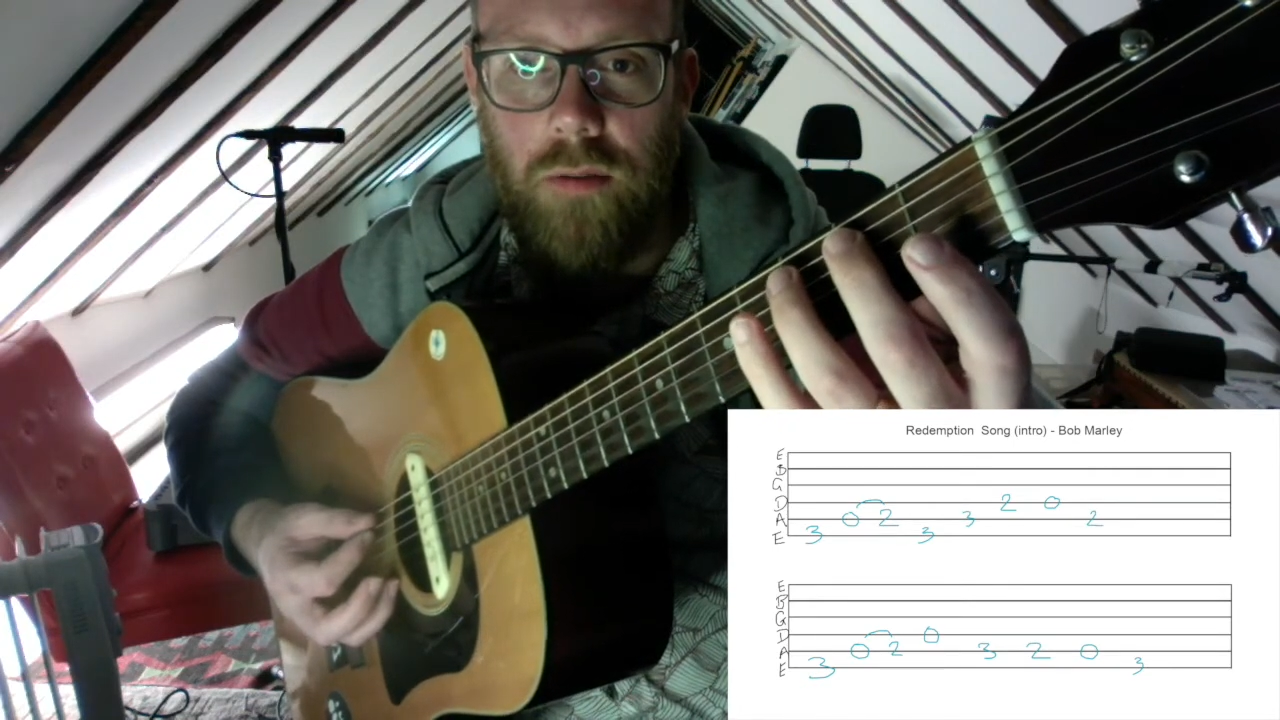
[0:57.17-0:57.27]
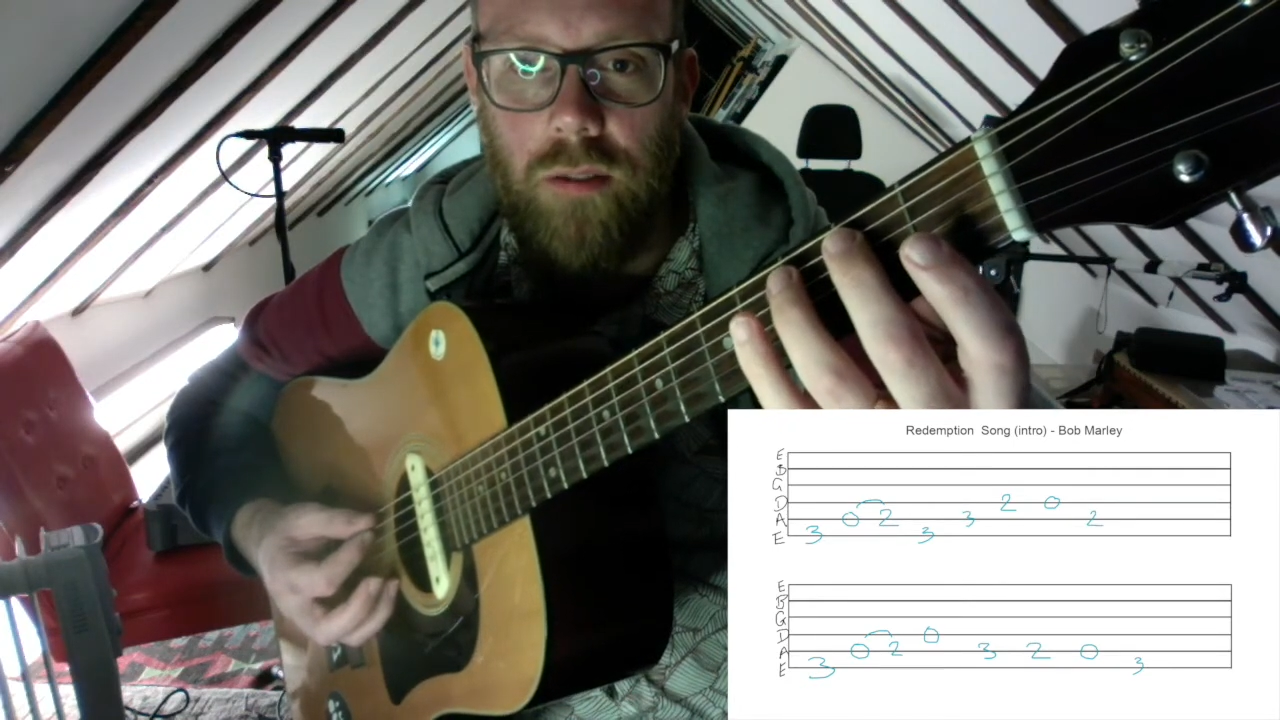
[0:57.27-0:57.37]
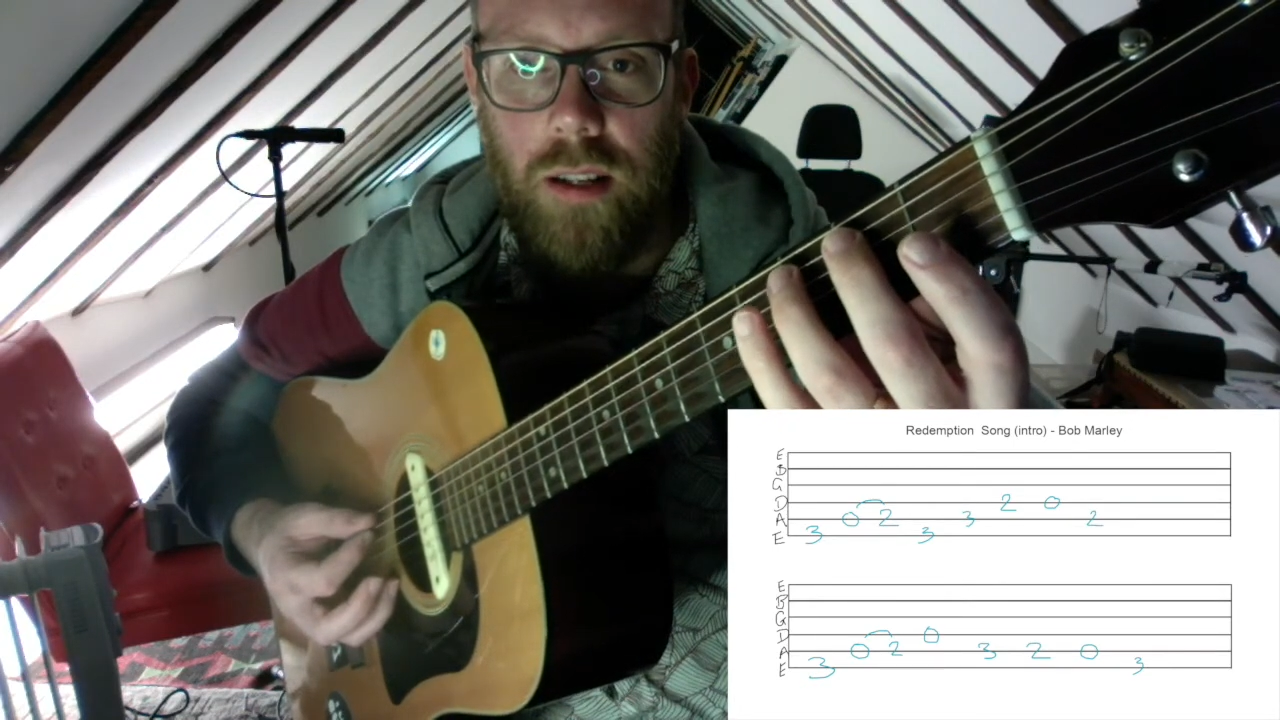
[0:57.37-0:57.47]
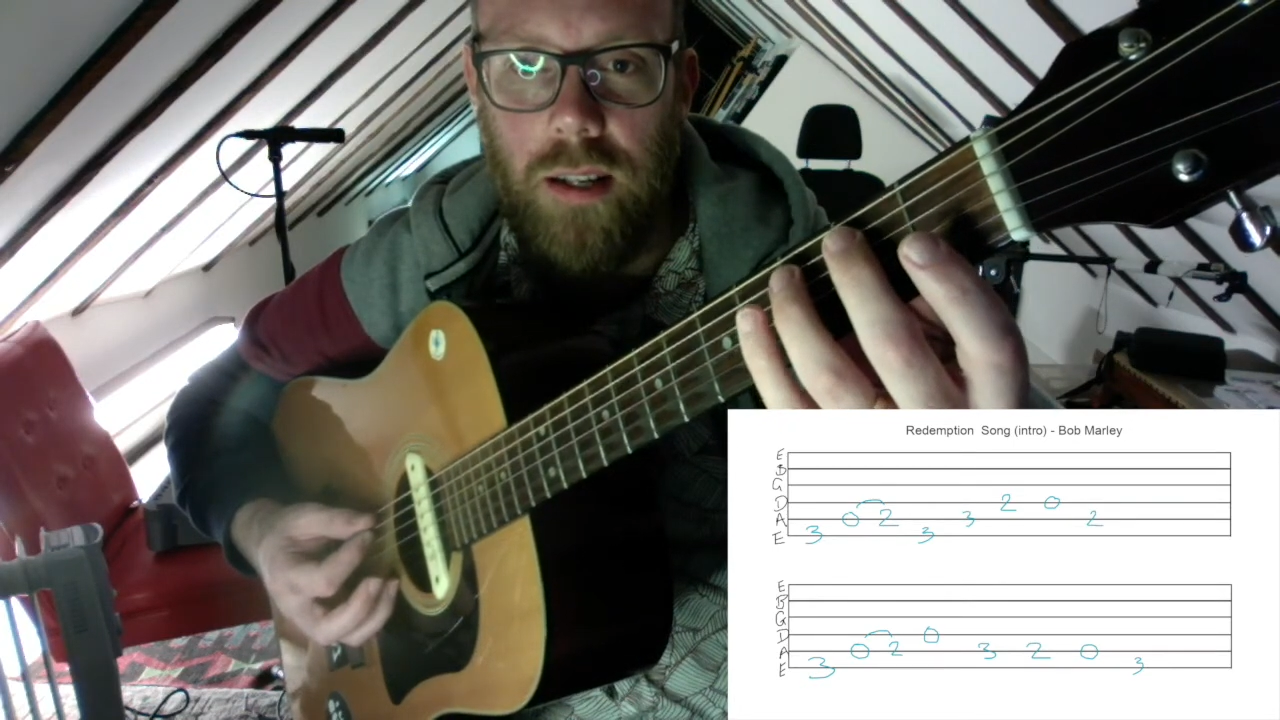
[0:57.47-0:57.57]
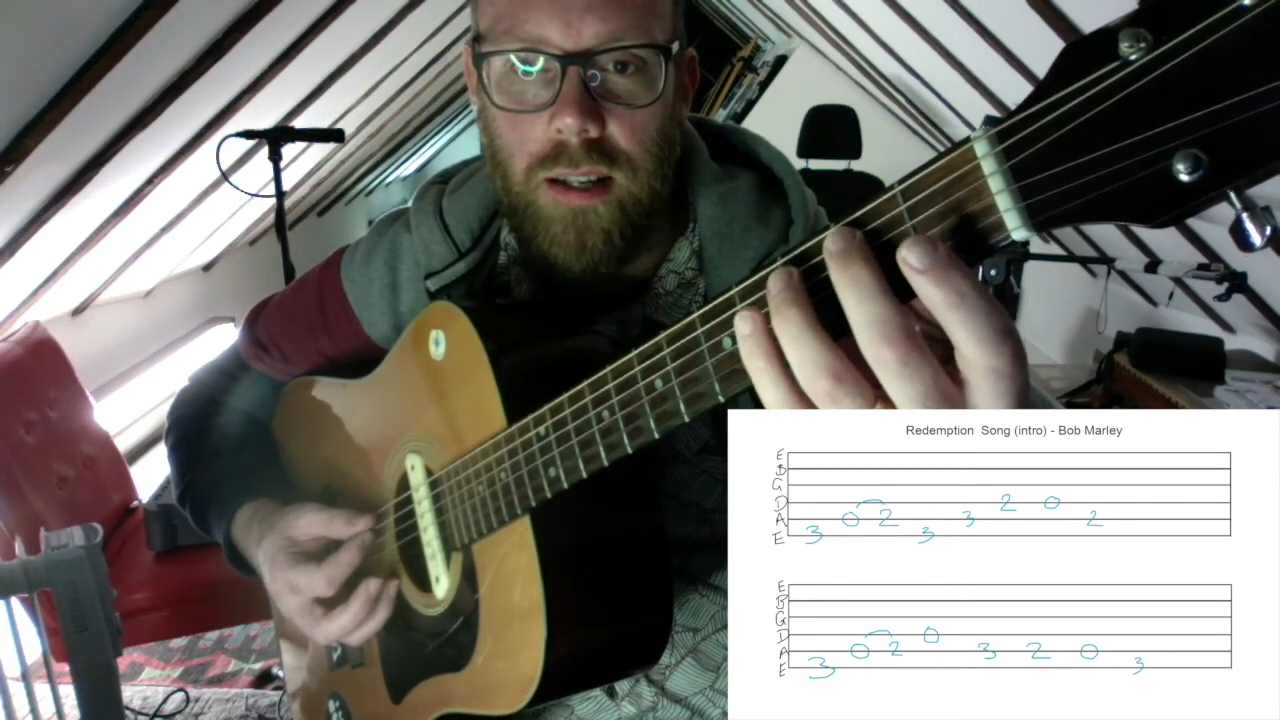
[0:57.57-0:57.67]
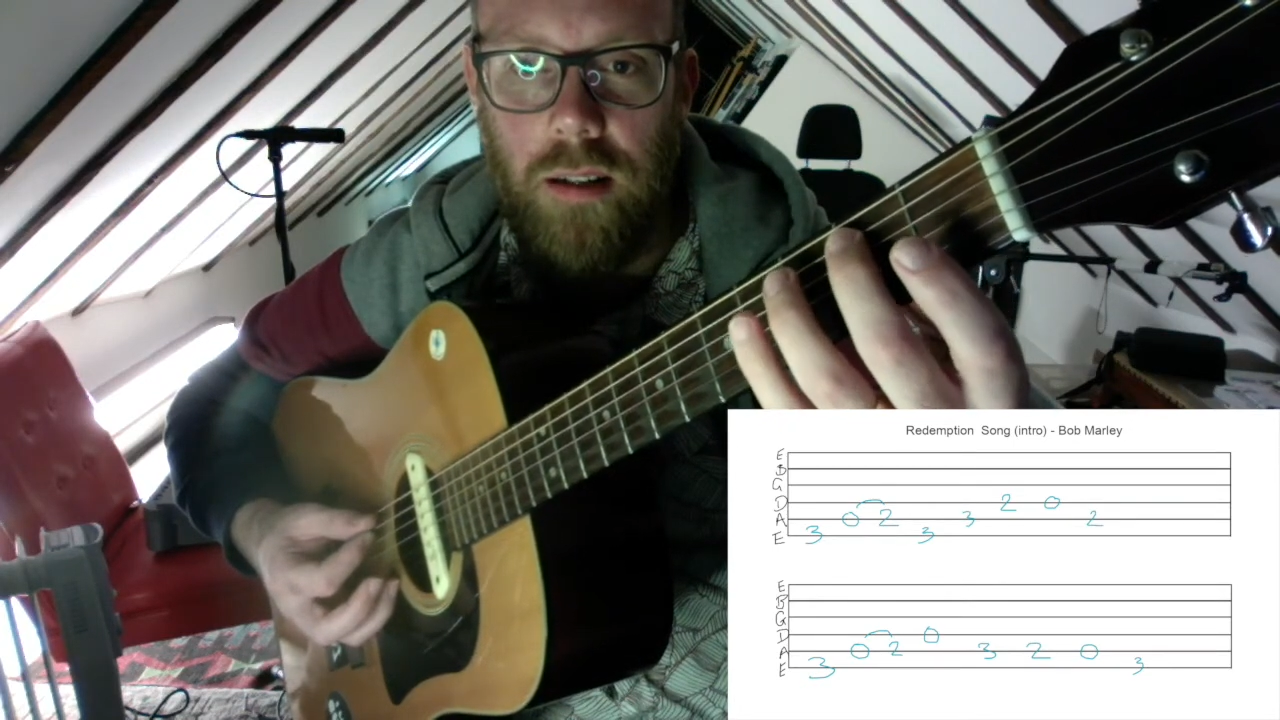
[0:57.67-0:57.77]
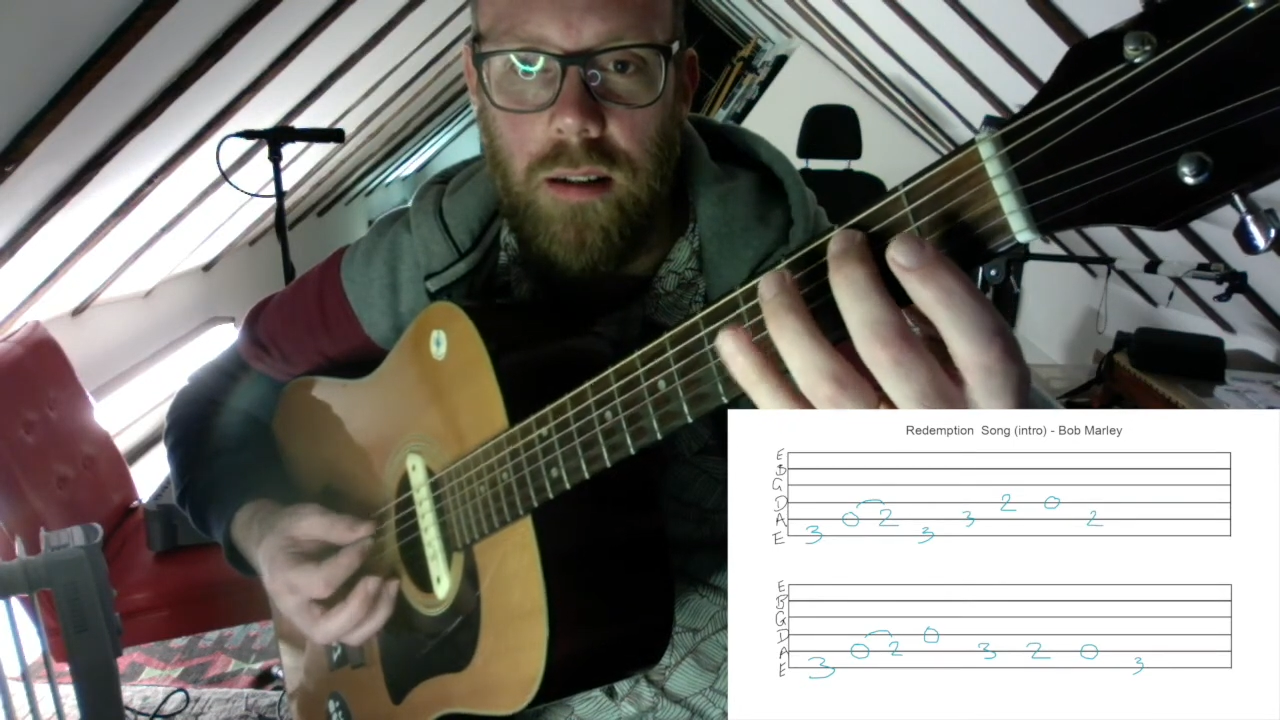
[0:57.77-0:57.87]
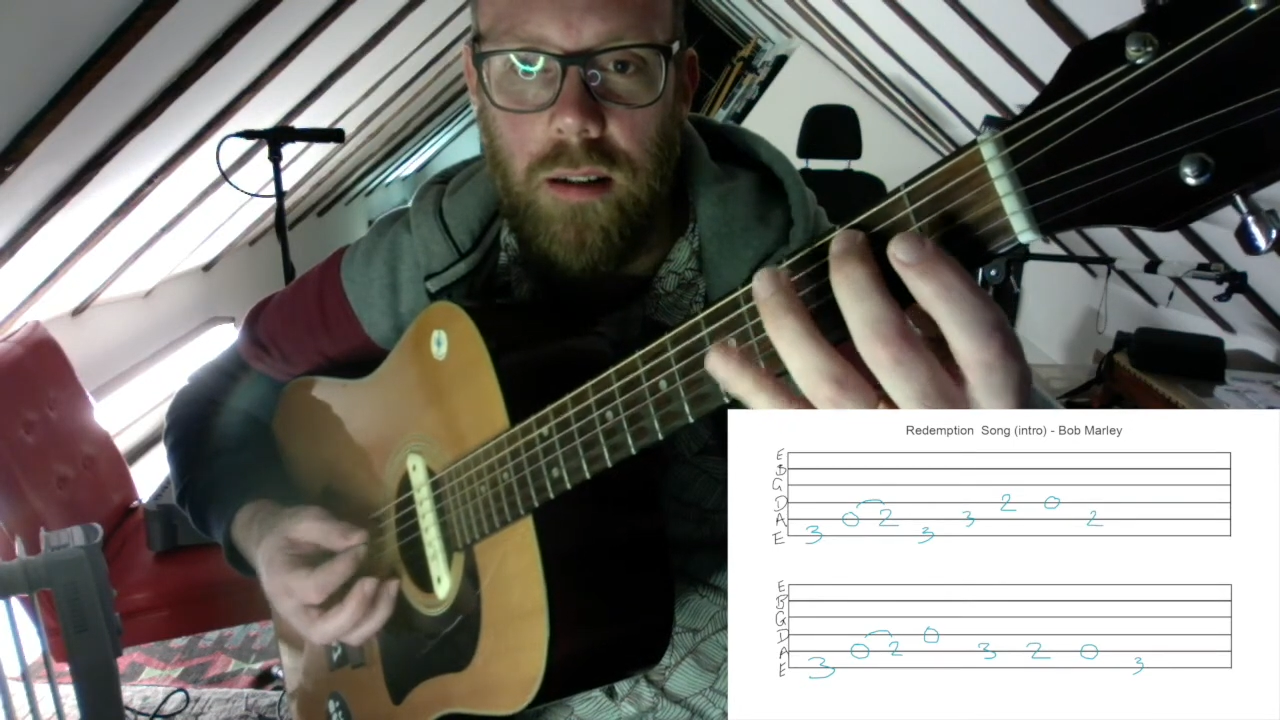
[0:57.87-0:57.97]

3 again.